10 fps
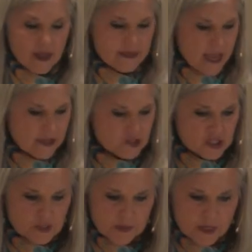And now
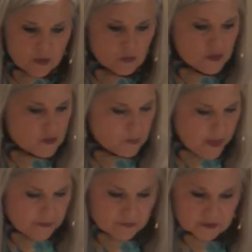she's being
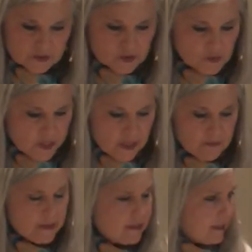respectful to
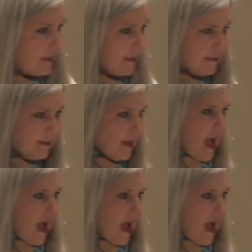him again.